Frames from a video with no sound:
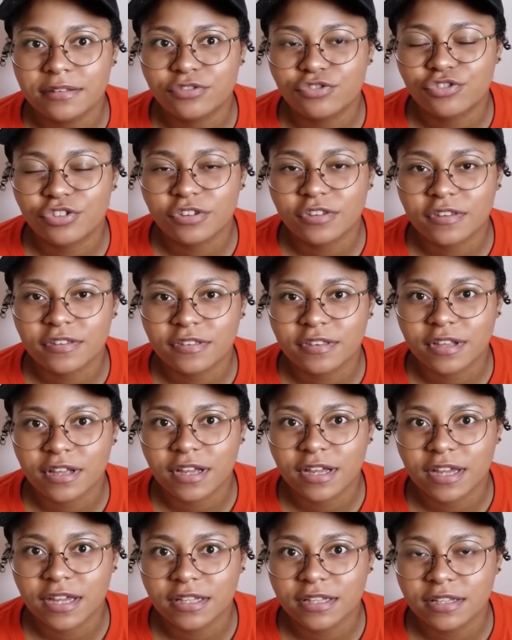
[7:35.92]
she's just
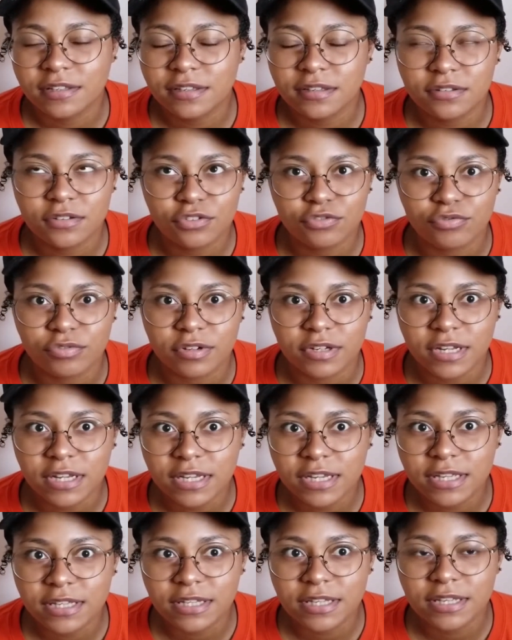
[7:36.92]
like, this is just
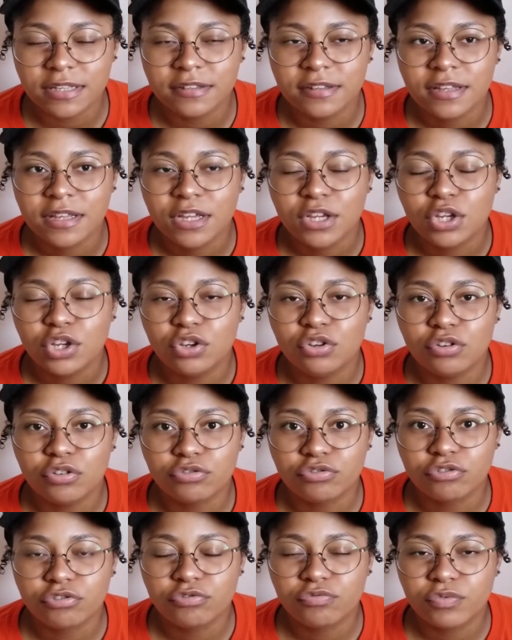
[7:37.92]
ridiculous. You
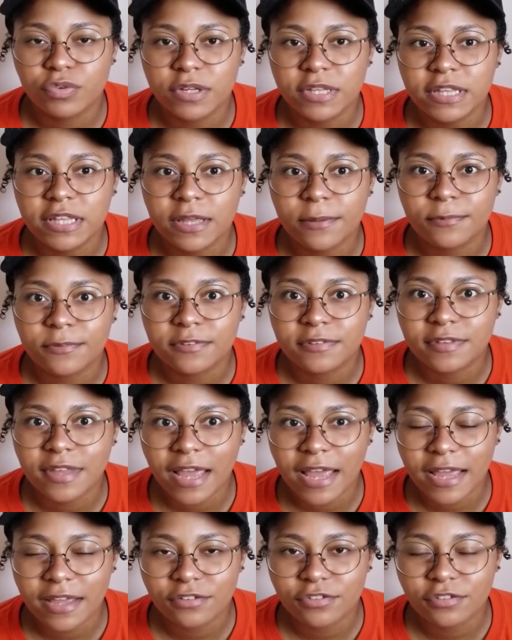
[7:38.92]
know, she's really
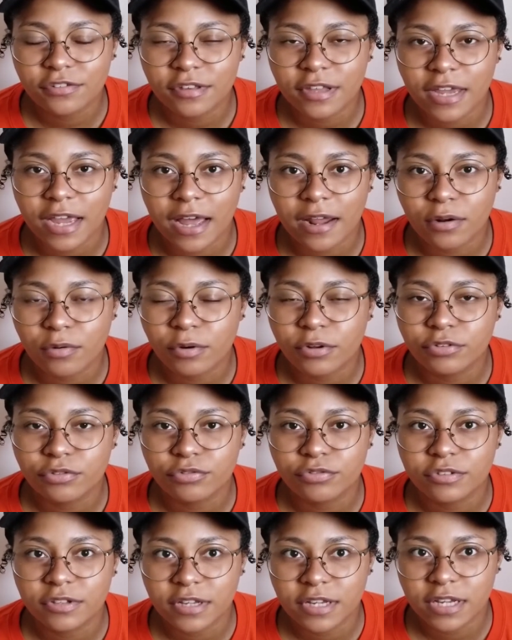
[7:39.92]
upset. And she's like, I don't
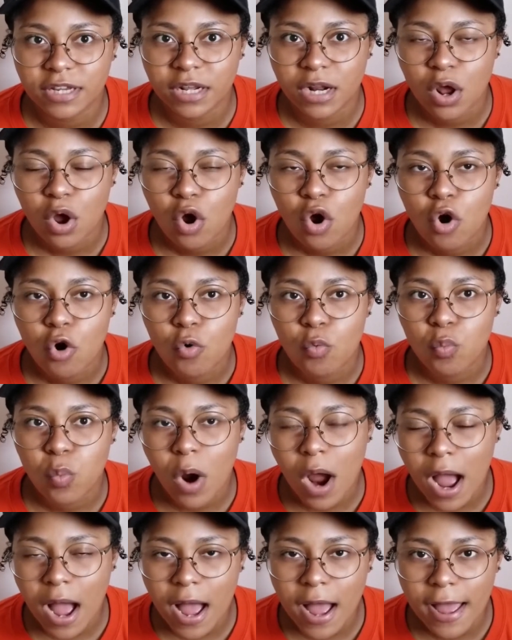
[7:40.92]
understand
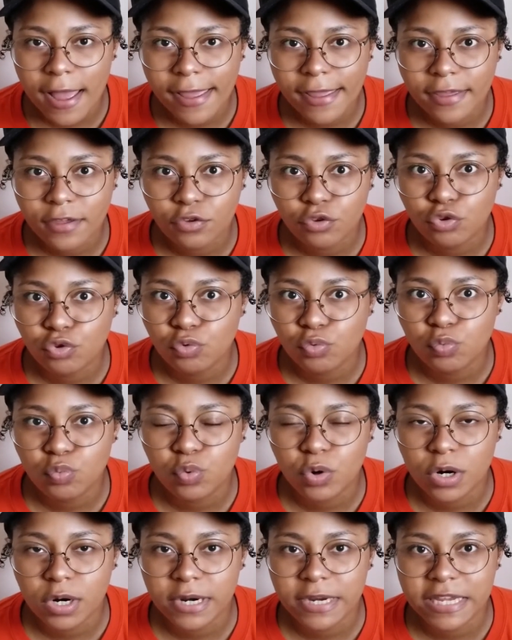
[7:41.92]
why you
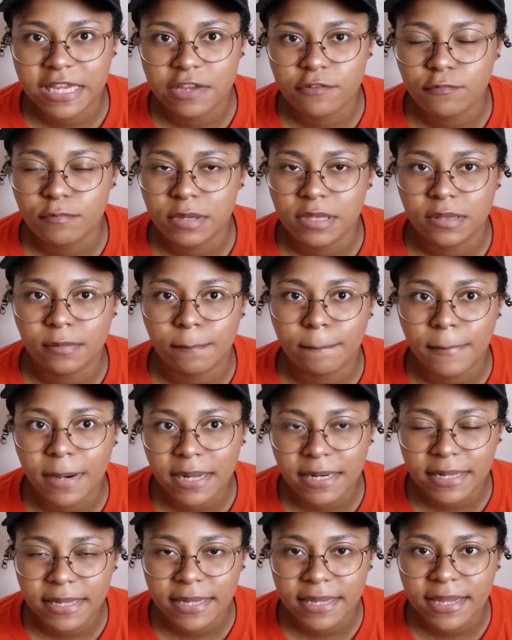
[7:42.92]
weren't giving me the
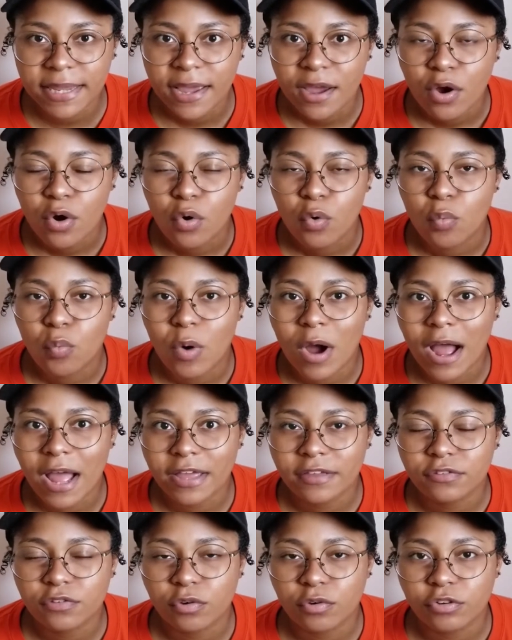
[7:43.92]
money.
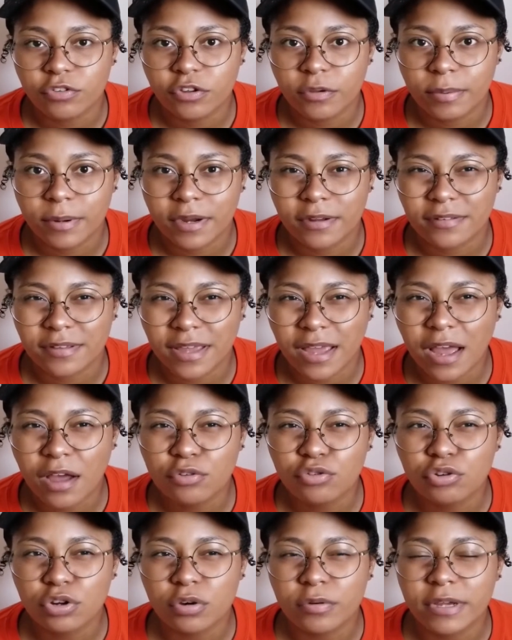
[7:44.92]
Why it's going to your parents'
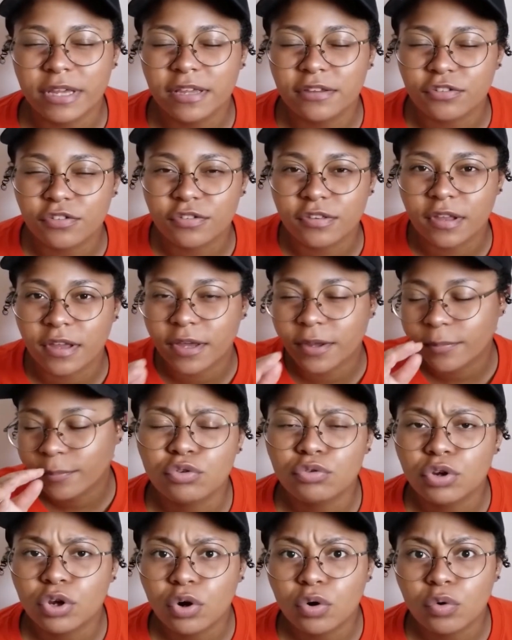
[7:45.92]
account, you know? And he's just
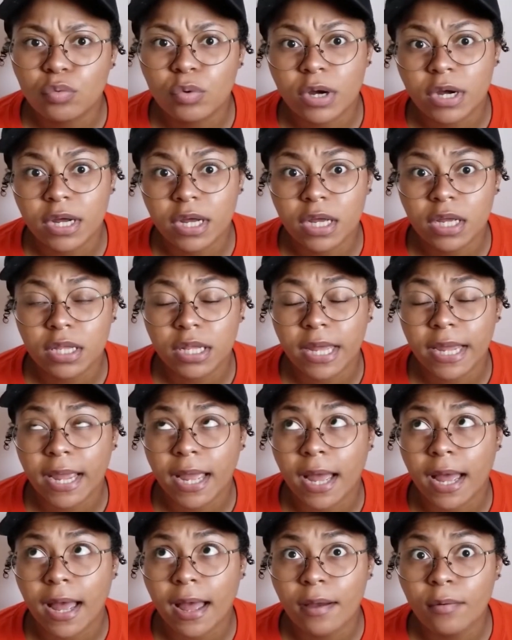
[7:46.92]
like, you know what?
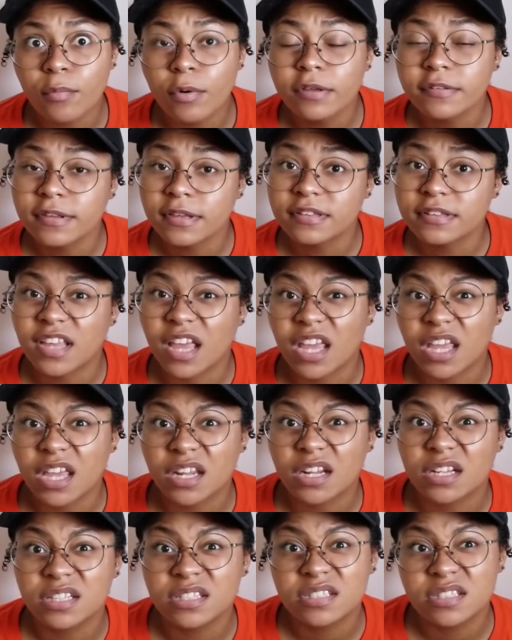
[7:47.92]
Like, I wasn't
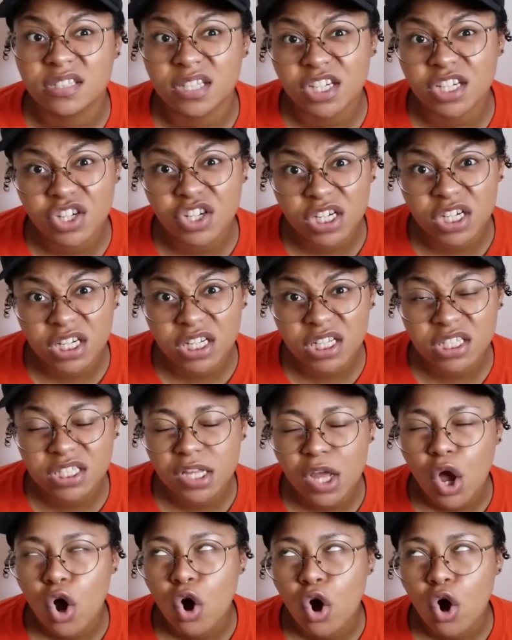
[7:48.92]
taking us serious.